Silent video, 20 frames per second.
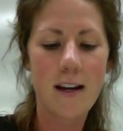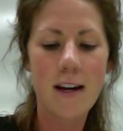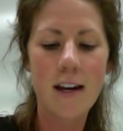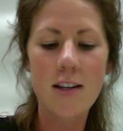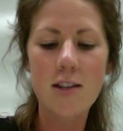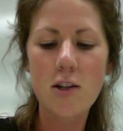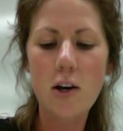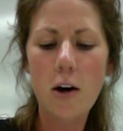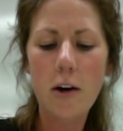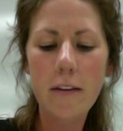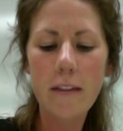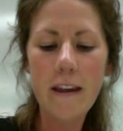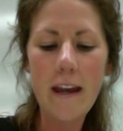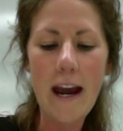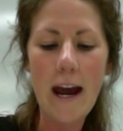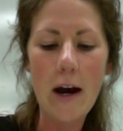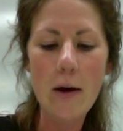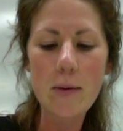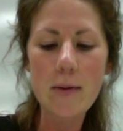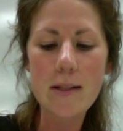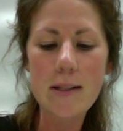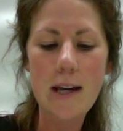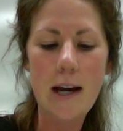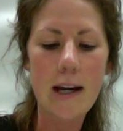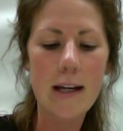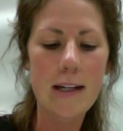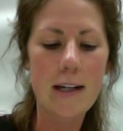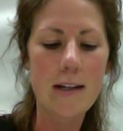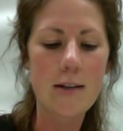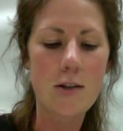It's called the
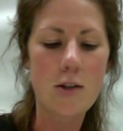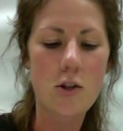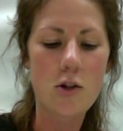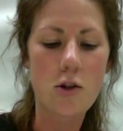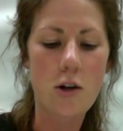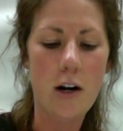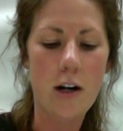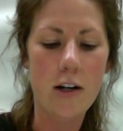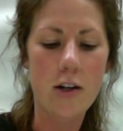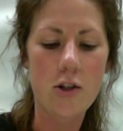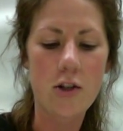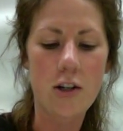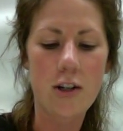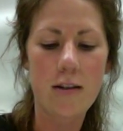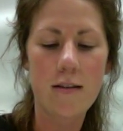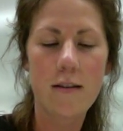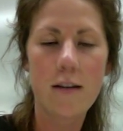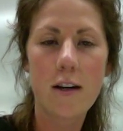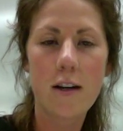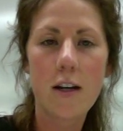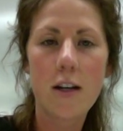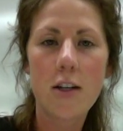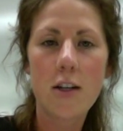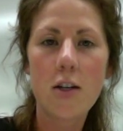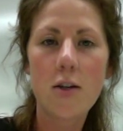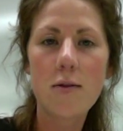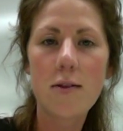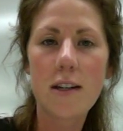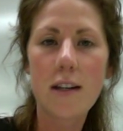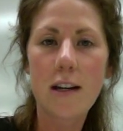outside-in strategy,
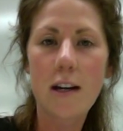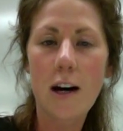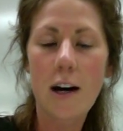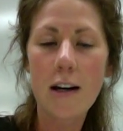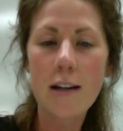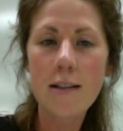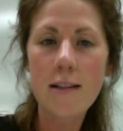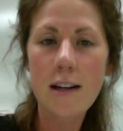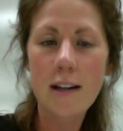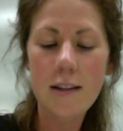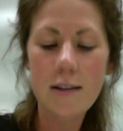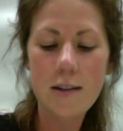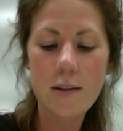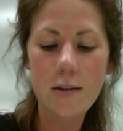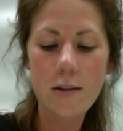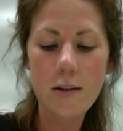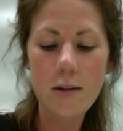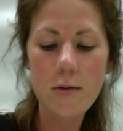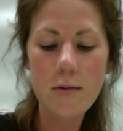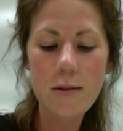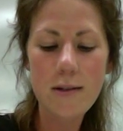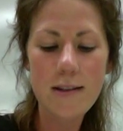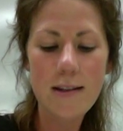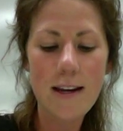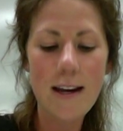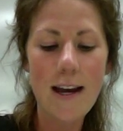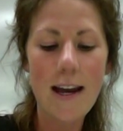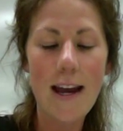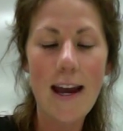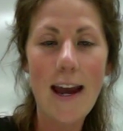using context clues
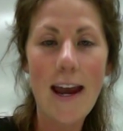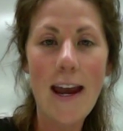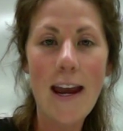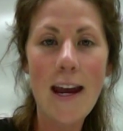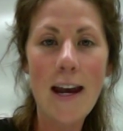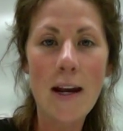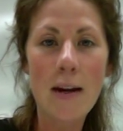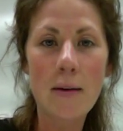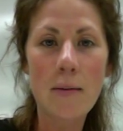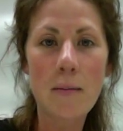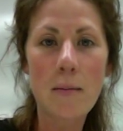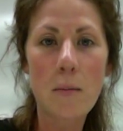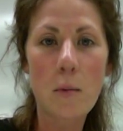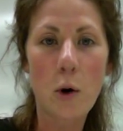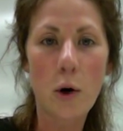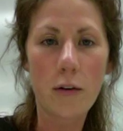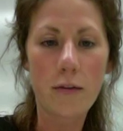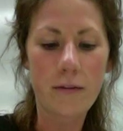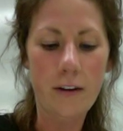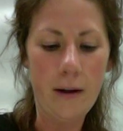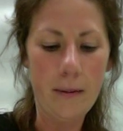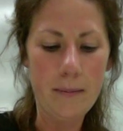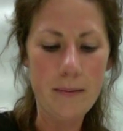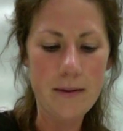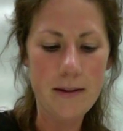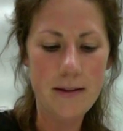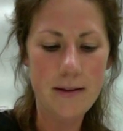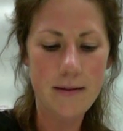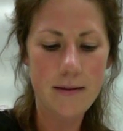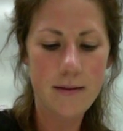and
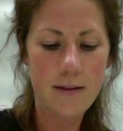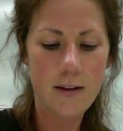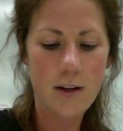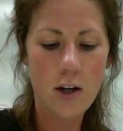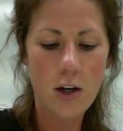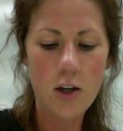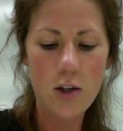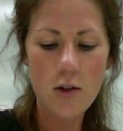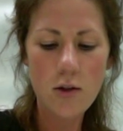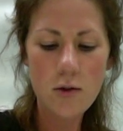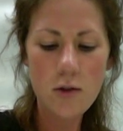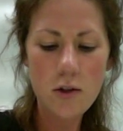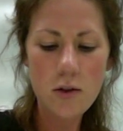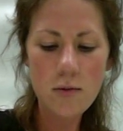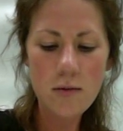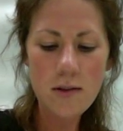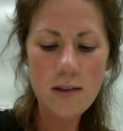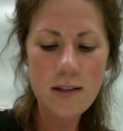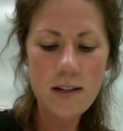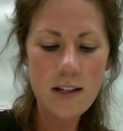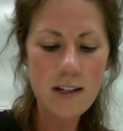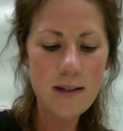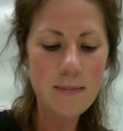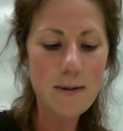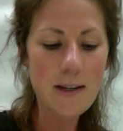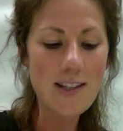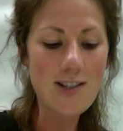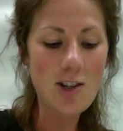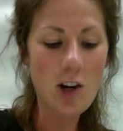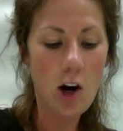morphemes. So students need to
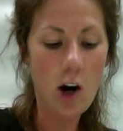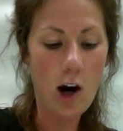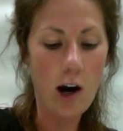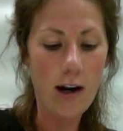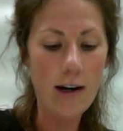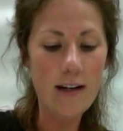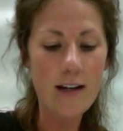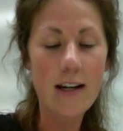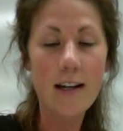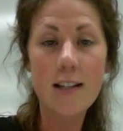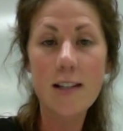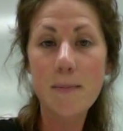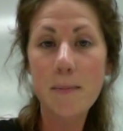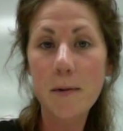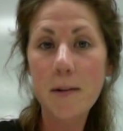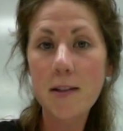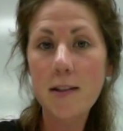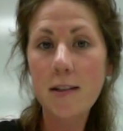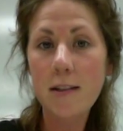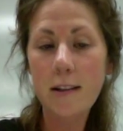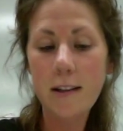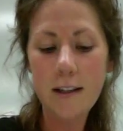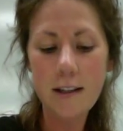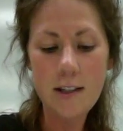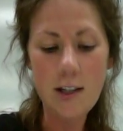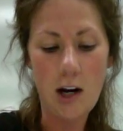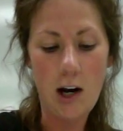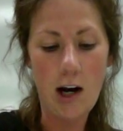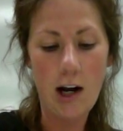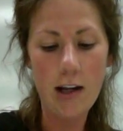be taught, explicitly
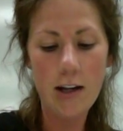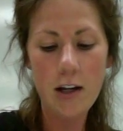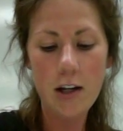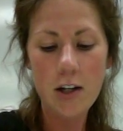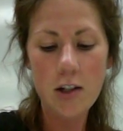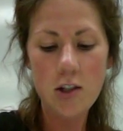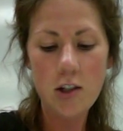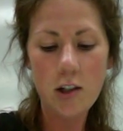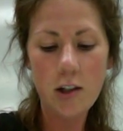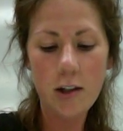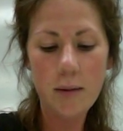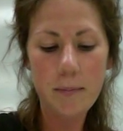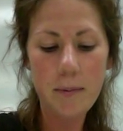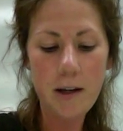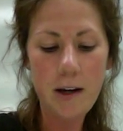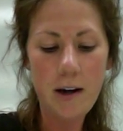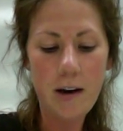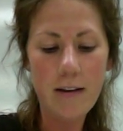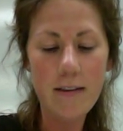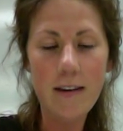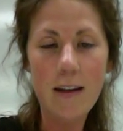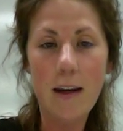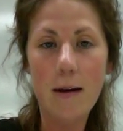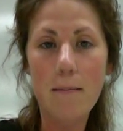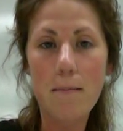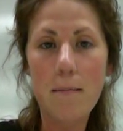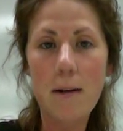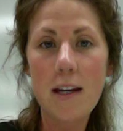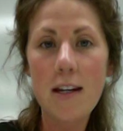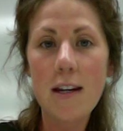taught, to look beyond the
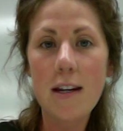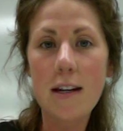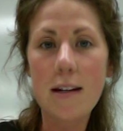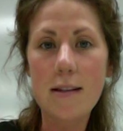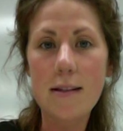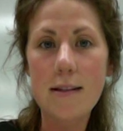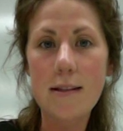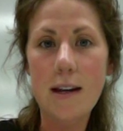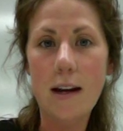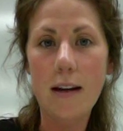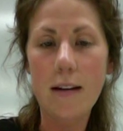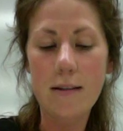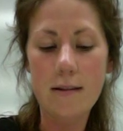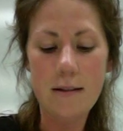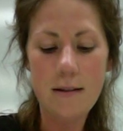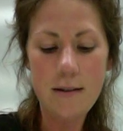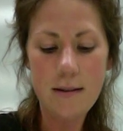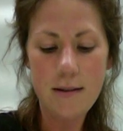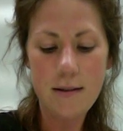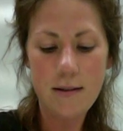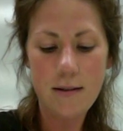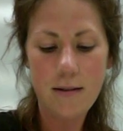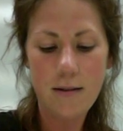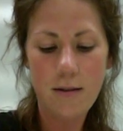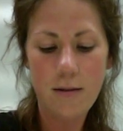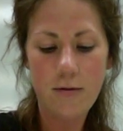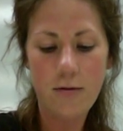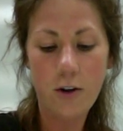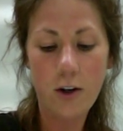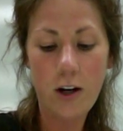immediate sentence
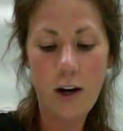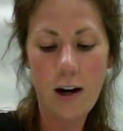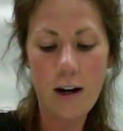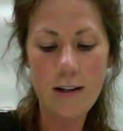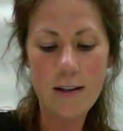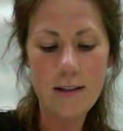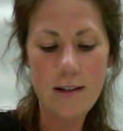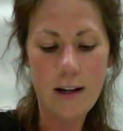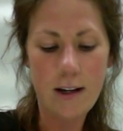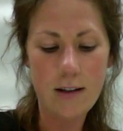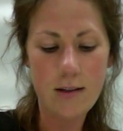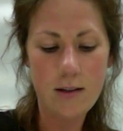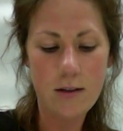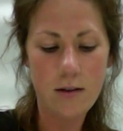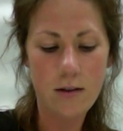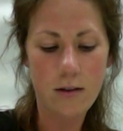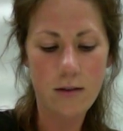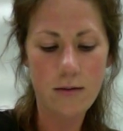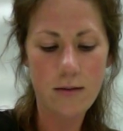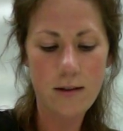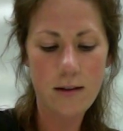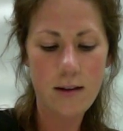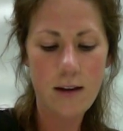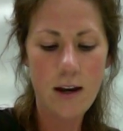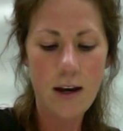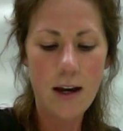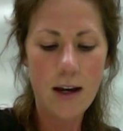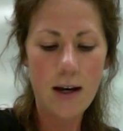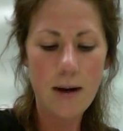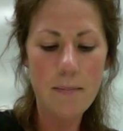for context clues.
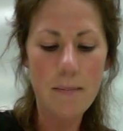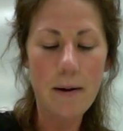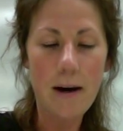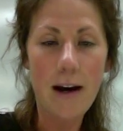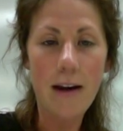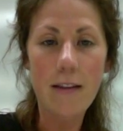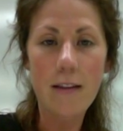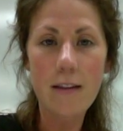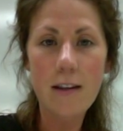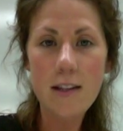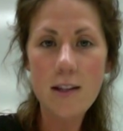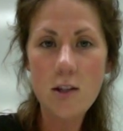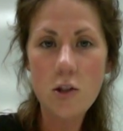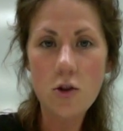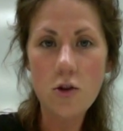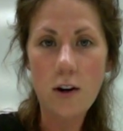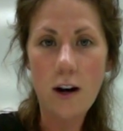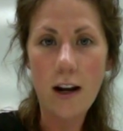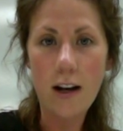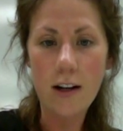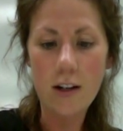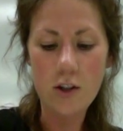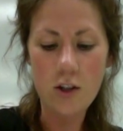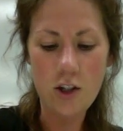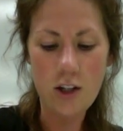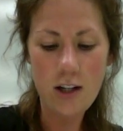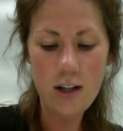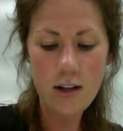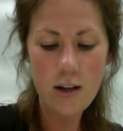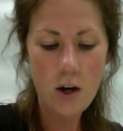Combine this
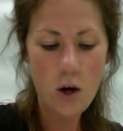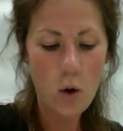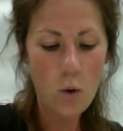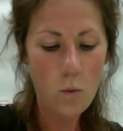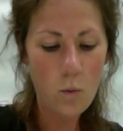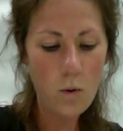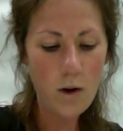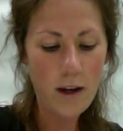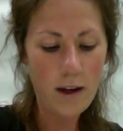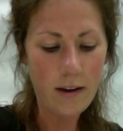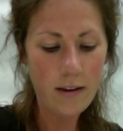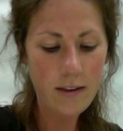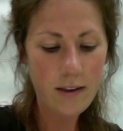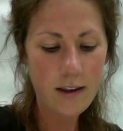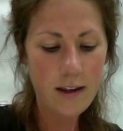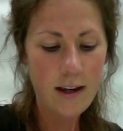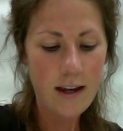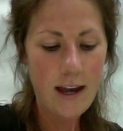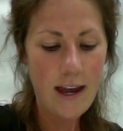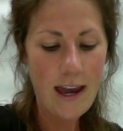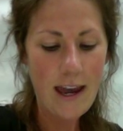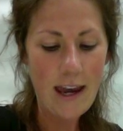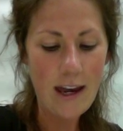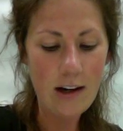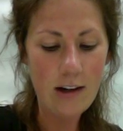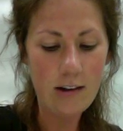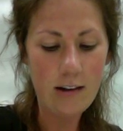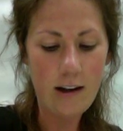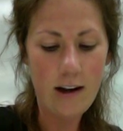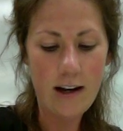strategy with
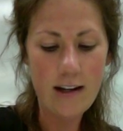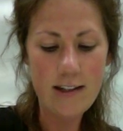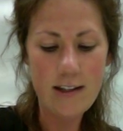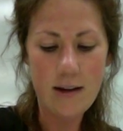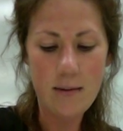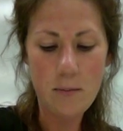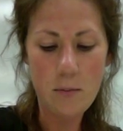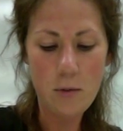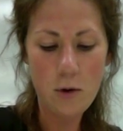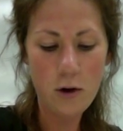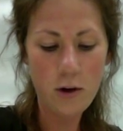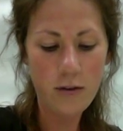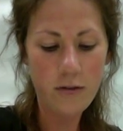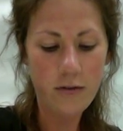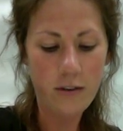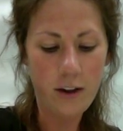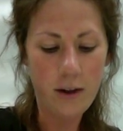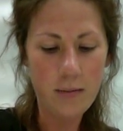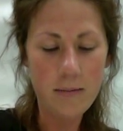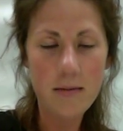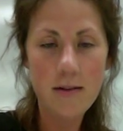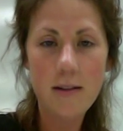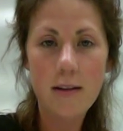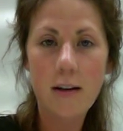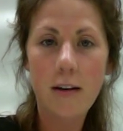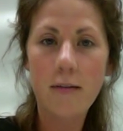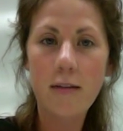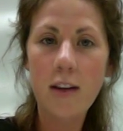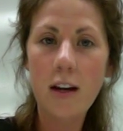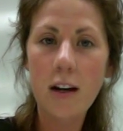analyzing morphemes
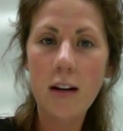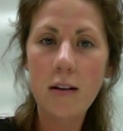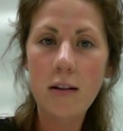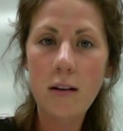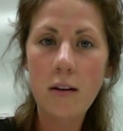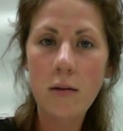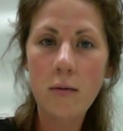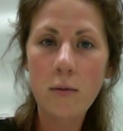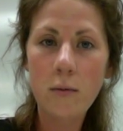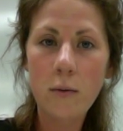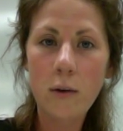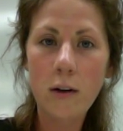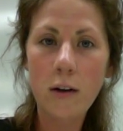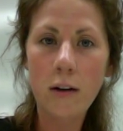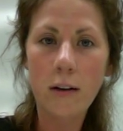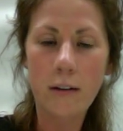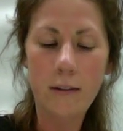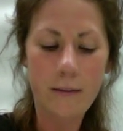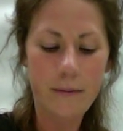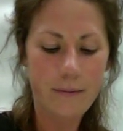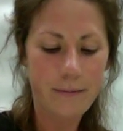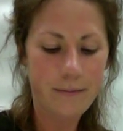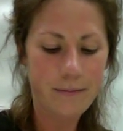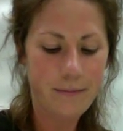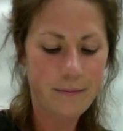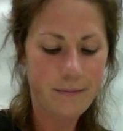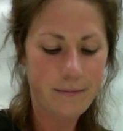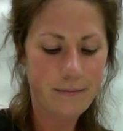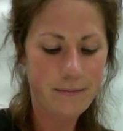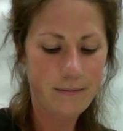of the unknown word.
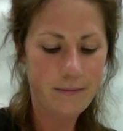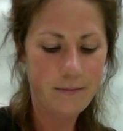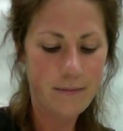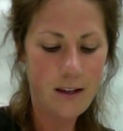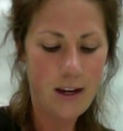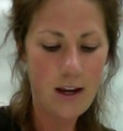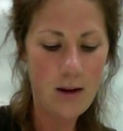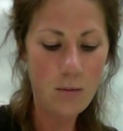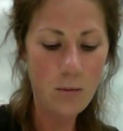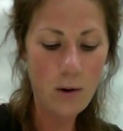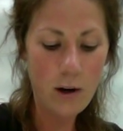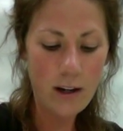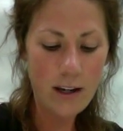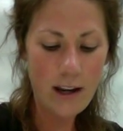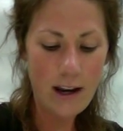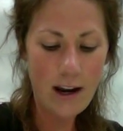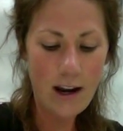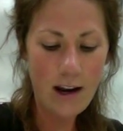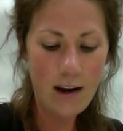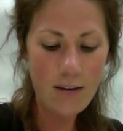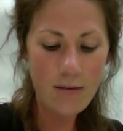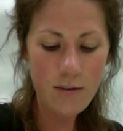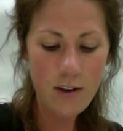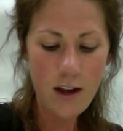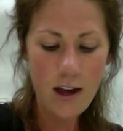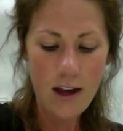And what do you have?